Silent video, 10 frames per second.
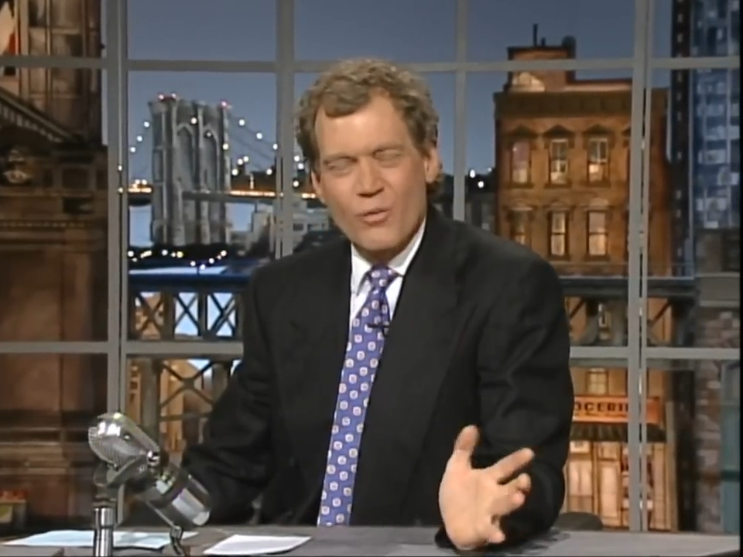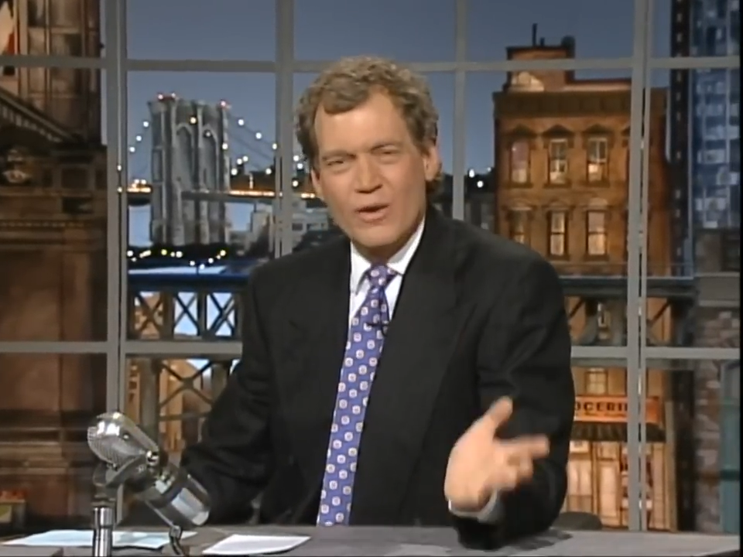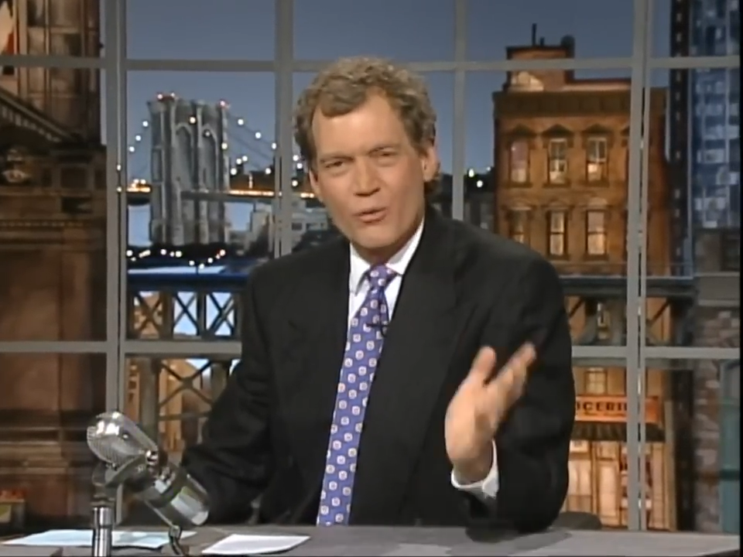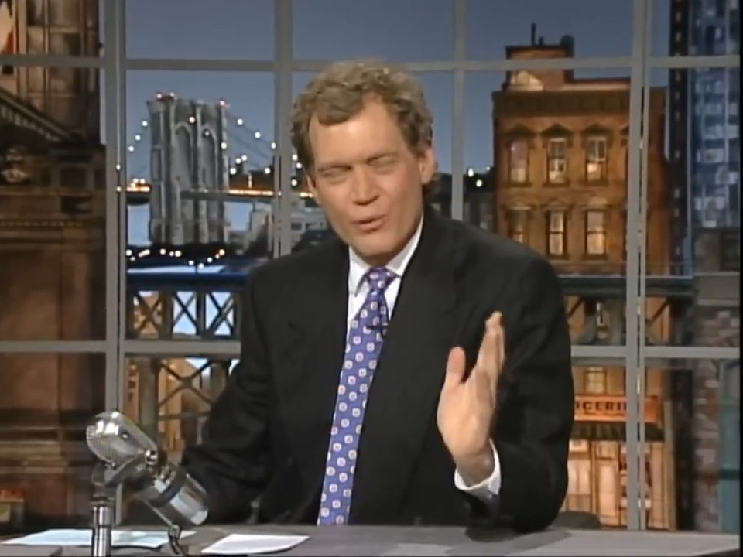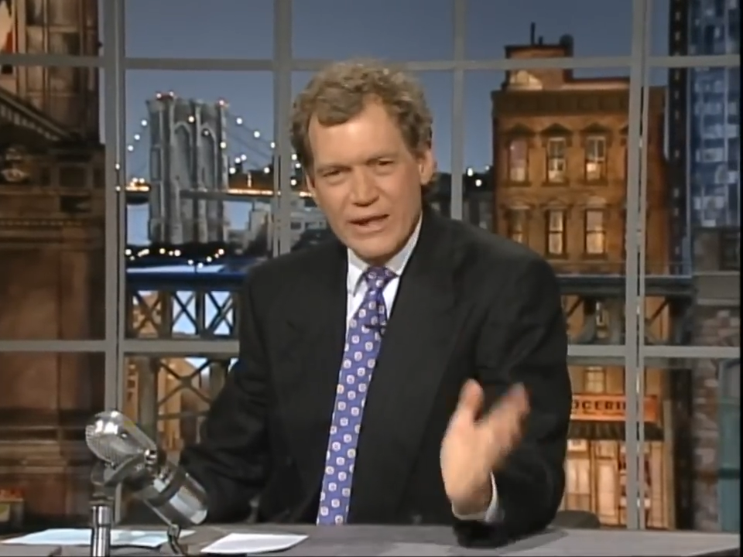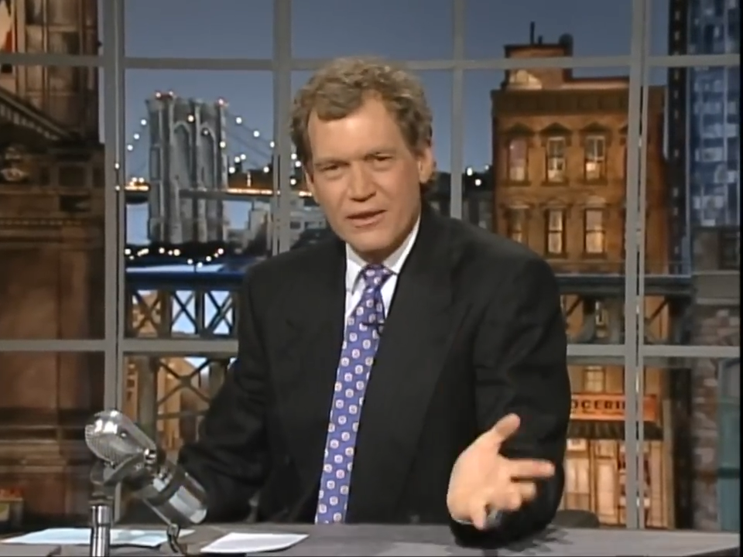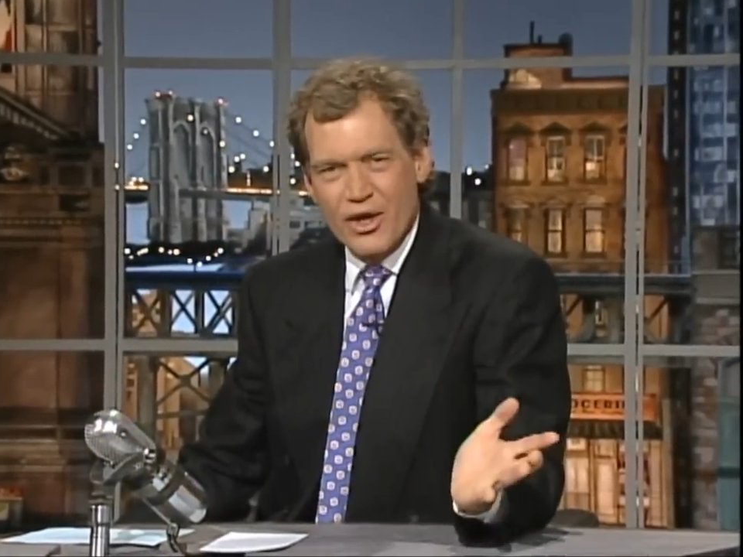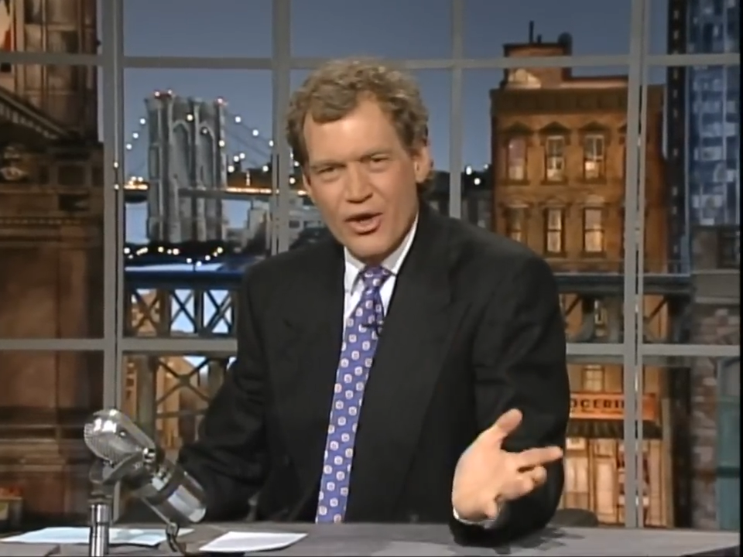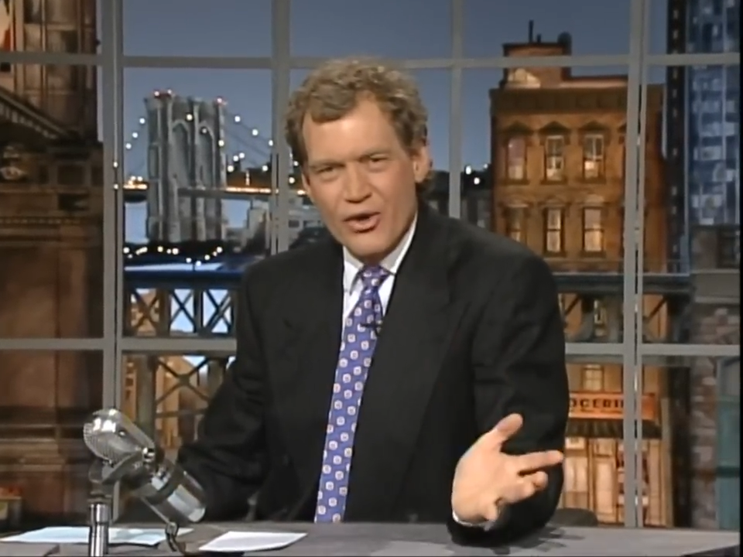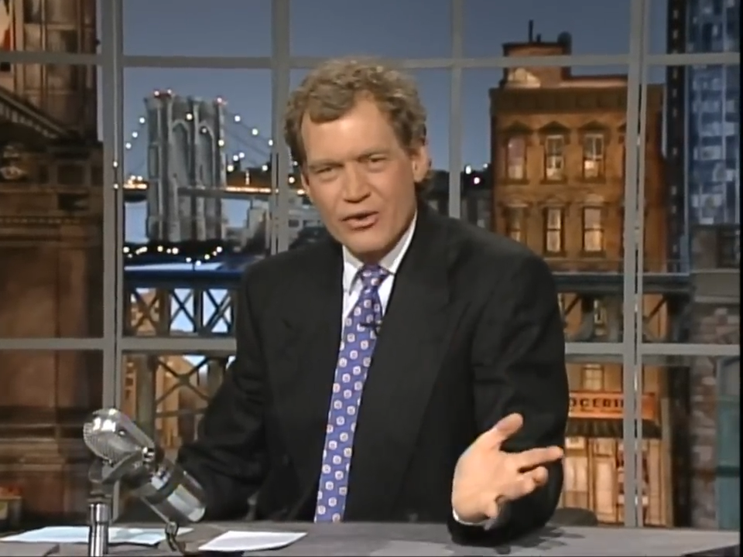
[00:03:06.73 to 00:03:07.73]
we'll
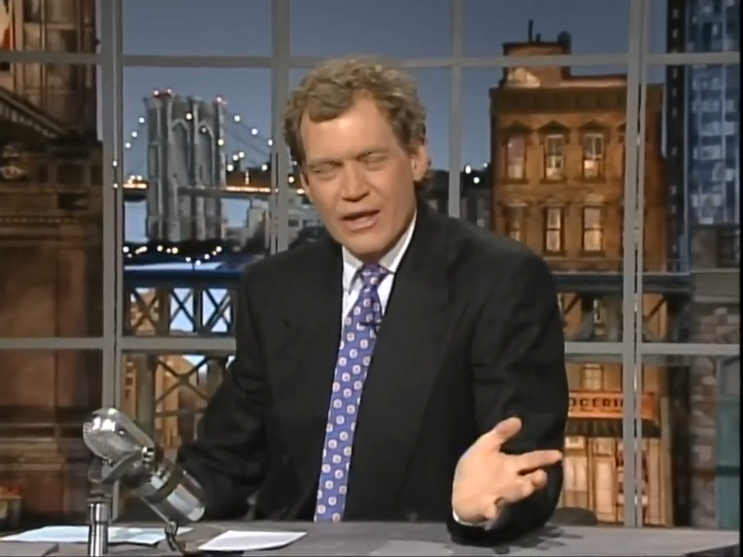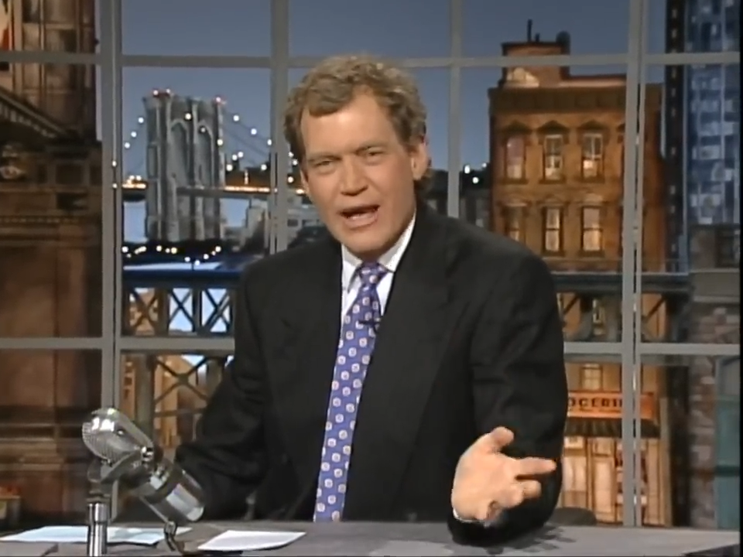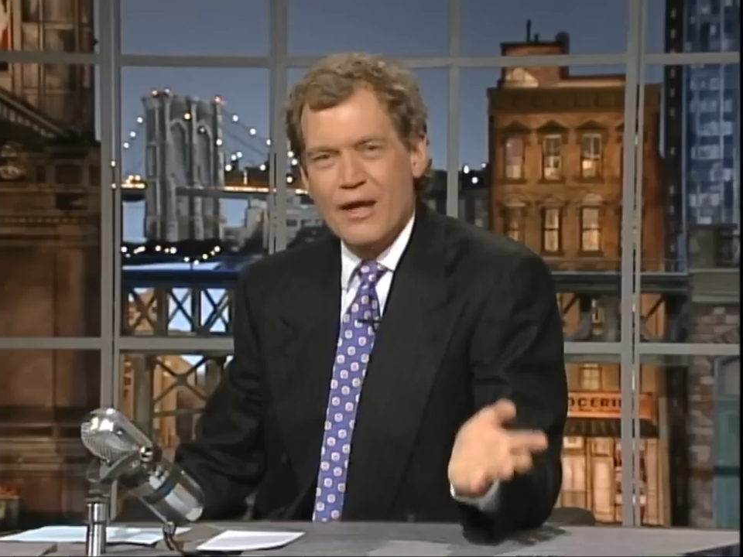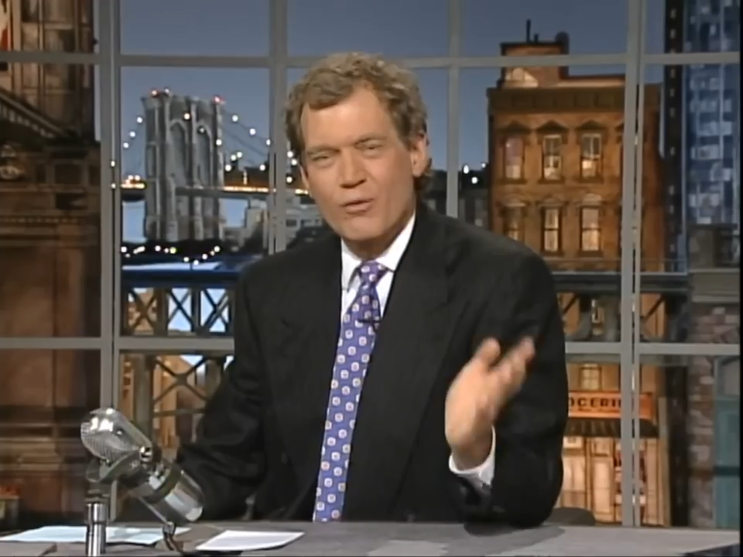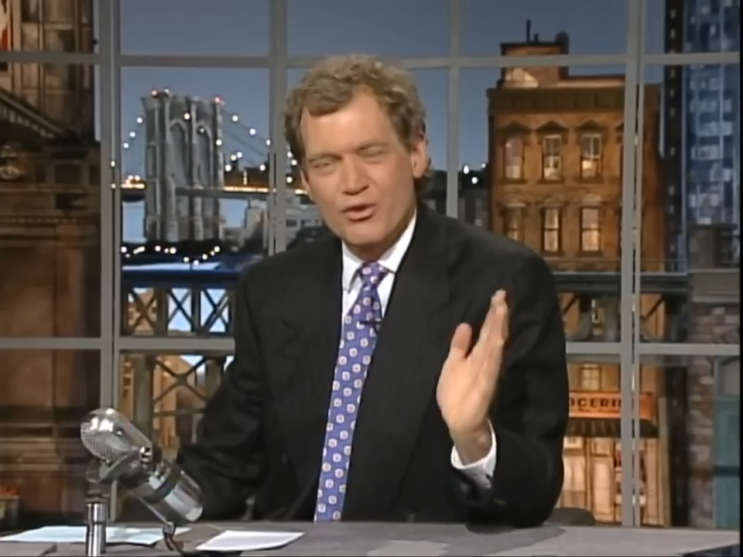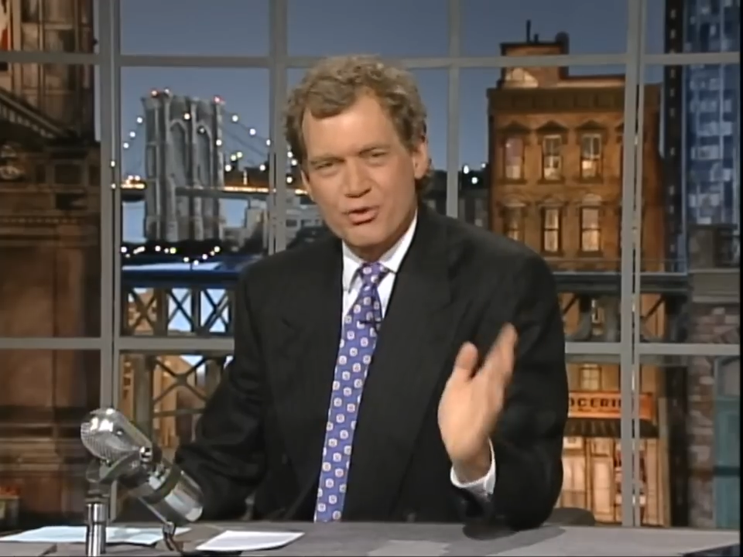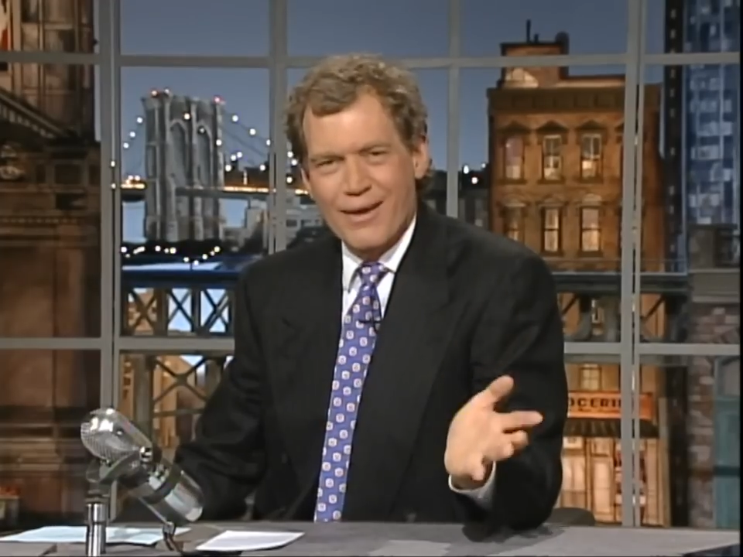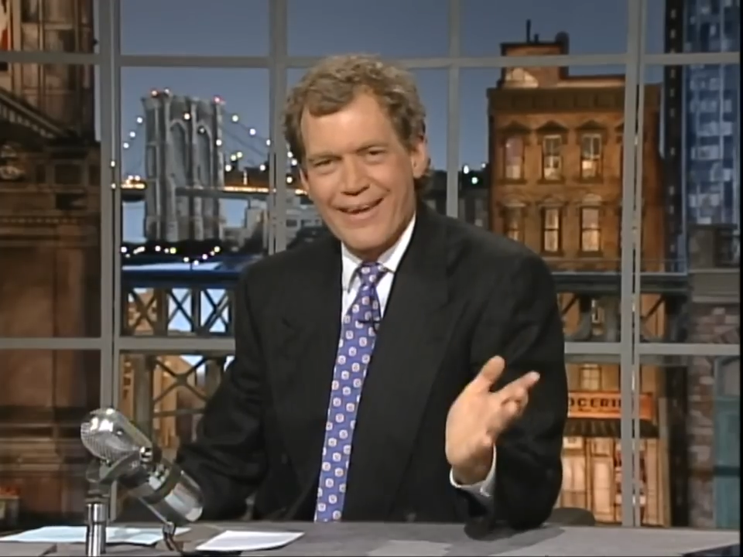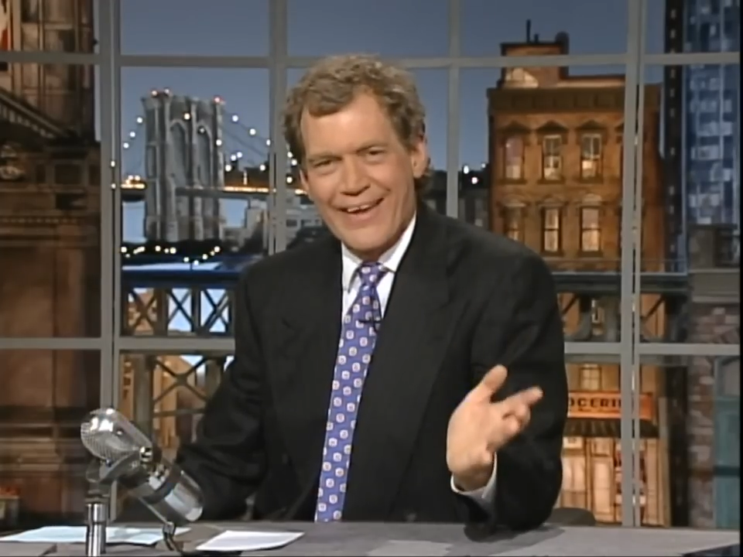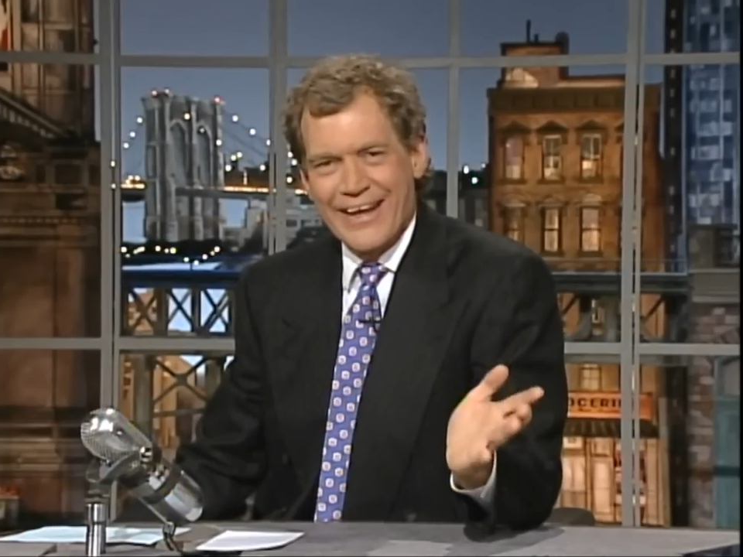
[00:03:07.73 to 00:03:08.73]
reload and we'll
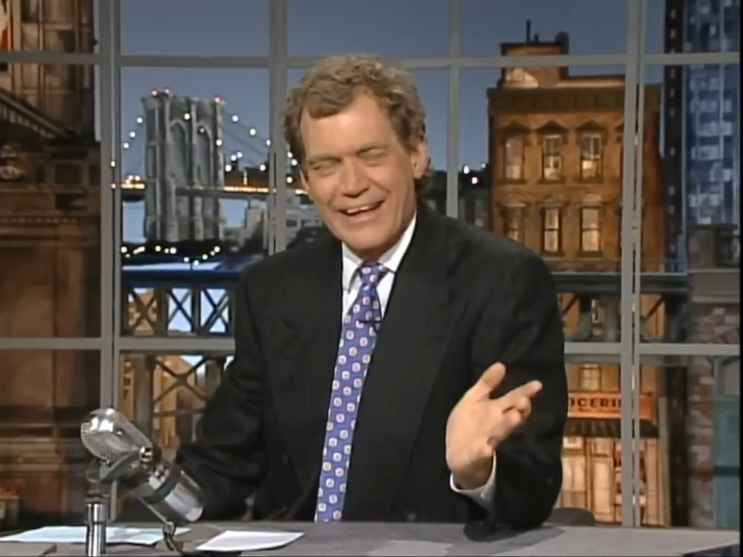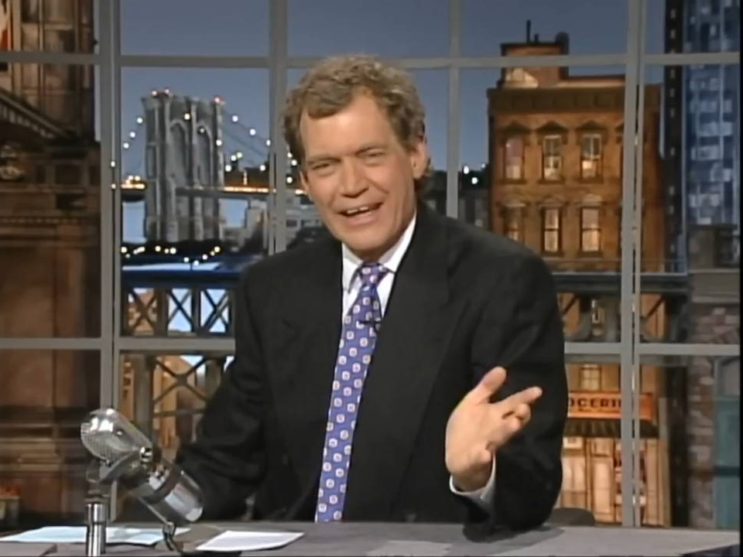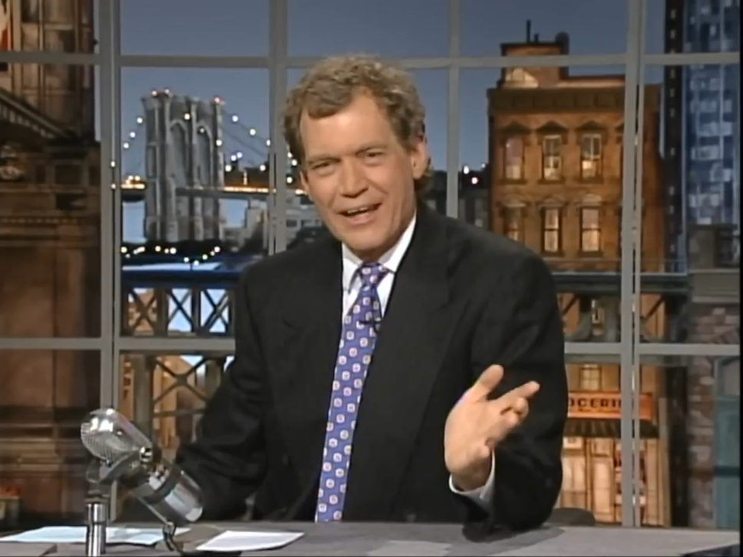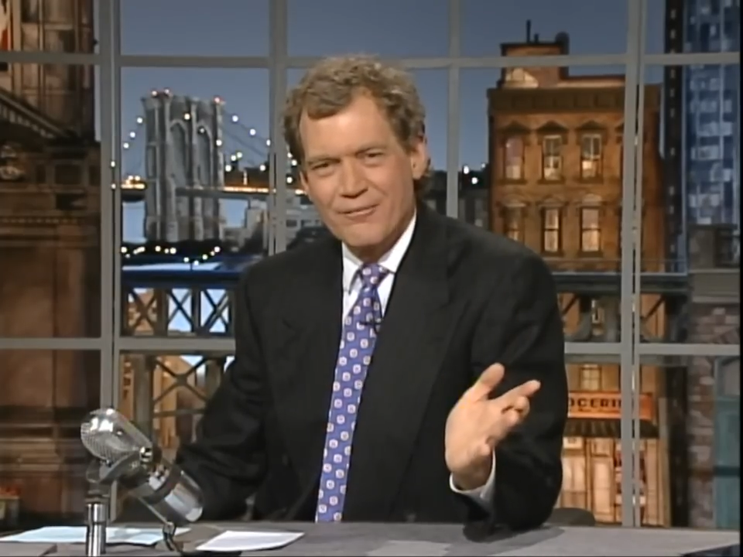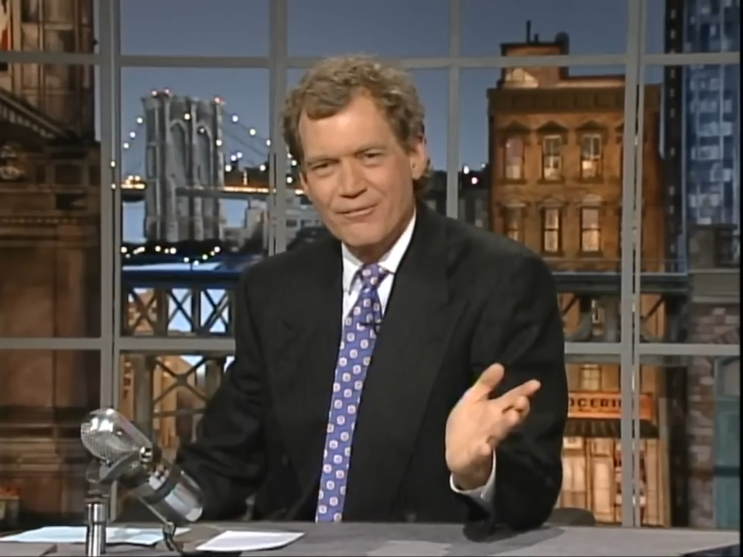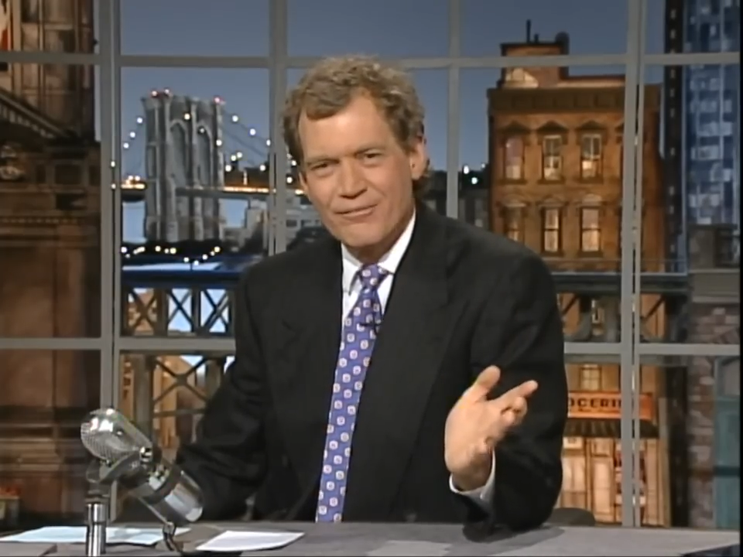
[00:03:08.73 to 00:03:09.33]
try that again.